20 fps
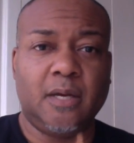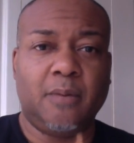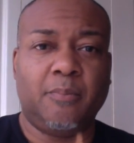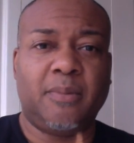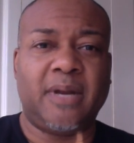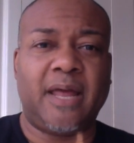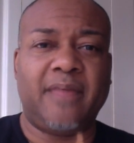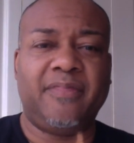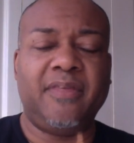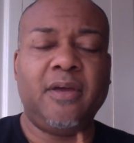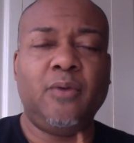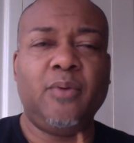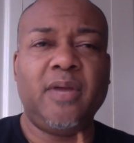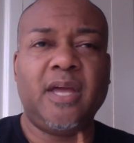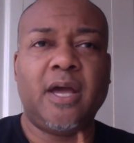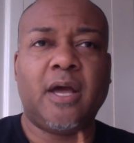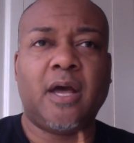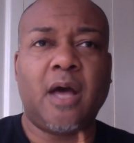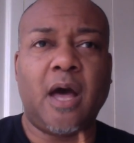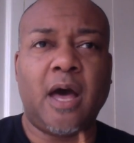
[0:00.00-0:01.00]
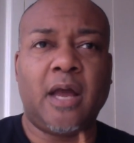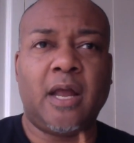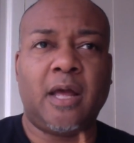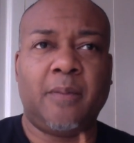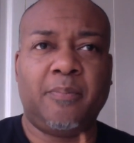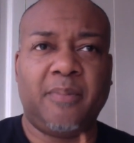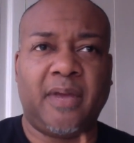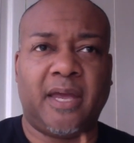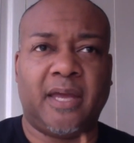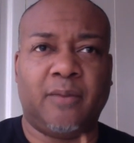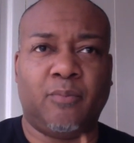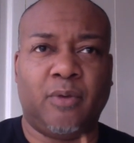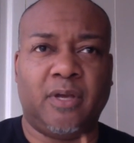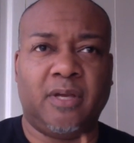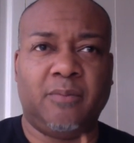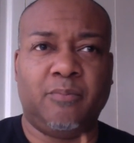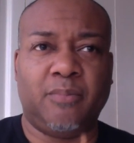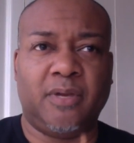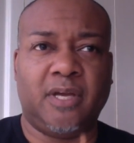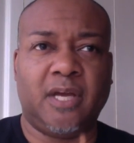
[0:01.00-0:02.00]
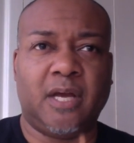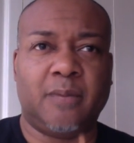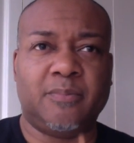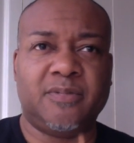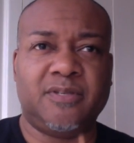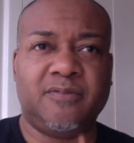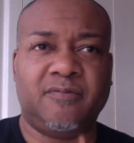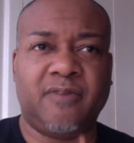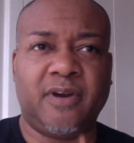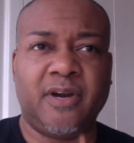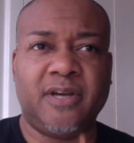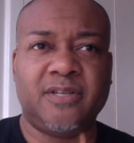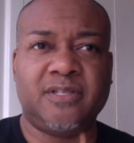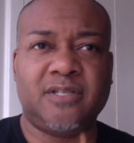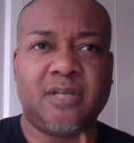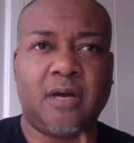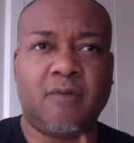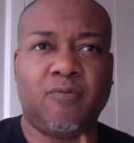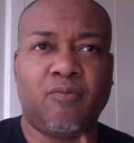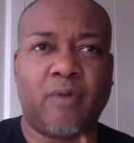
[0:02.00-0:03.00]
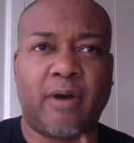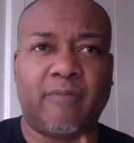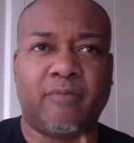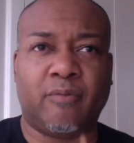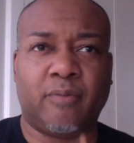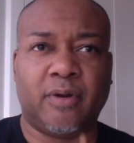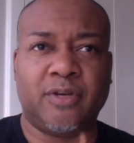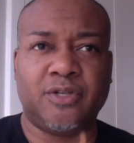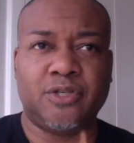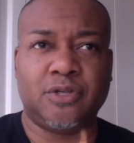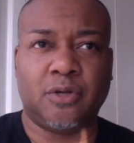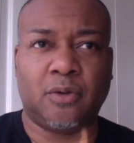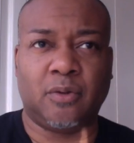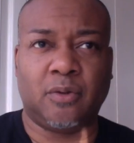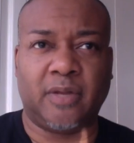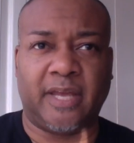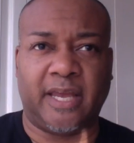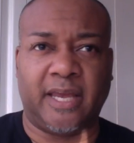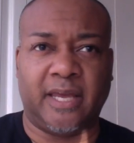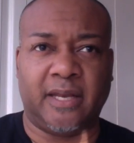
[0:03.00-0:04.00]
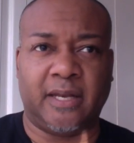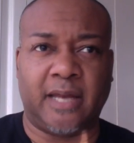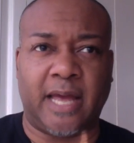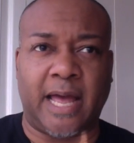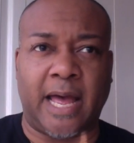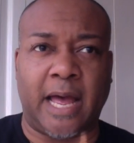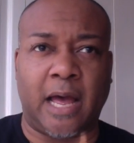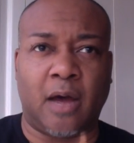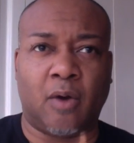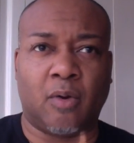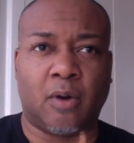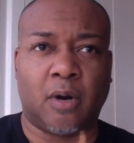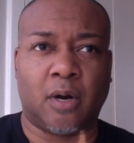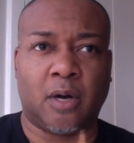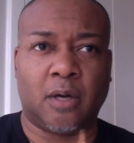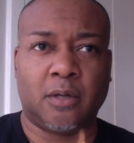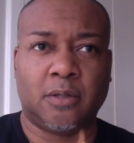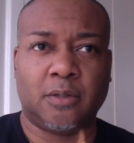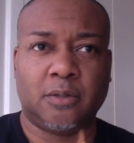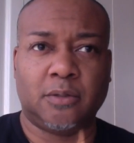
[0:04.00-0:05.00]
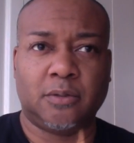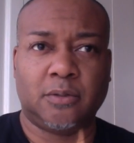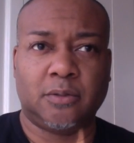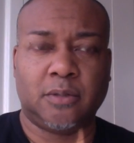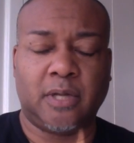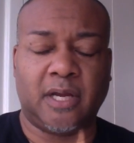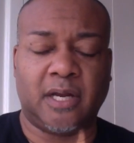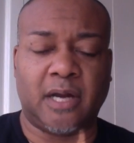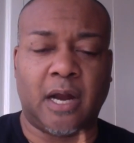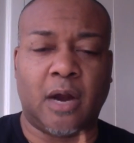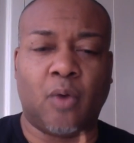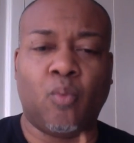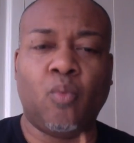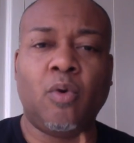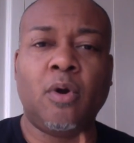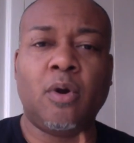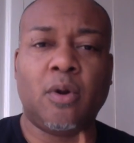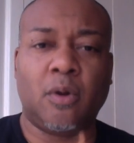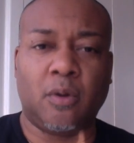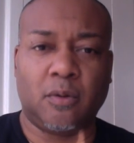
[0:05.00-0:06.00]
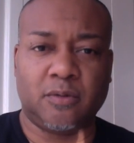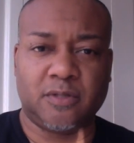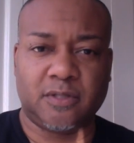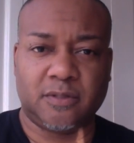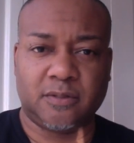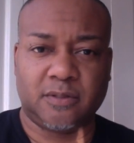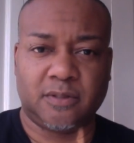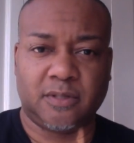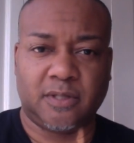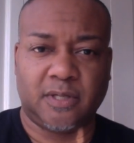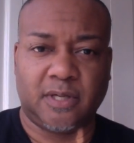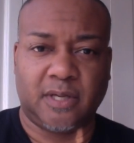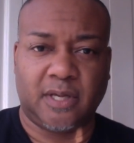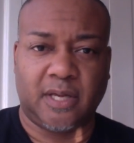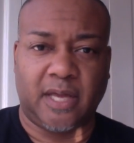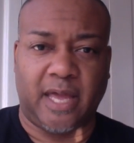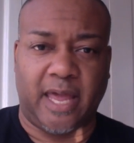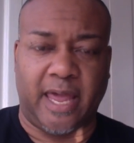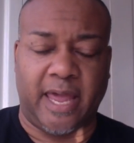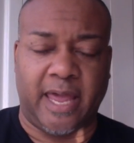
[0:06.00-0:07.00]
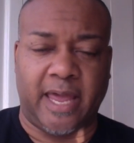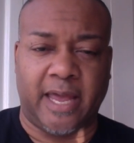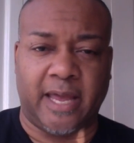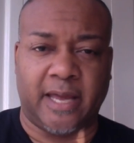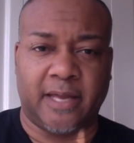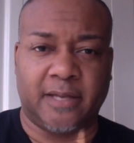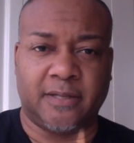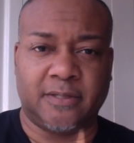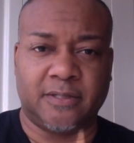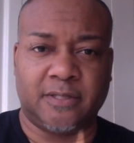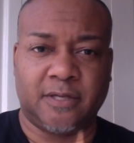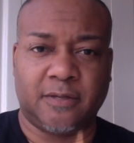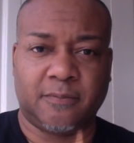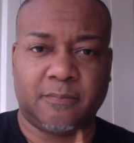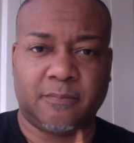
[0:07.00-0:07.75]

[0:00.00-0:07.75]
But I think we get caught up and we become very self-referential in our world. And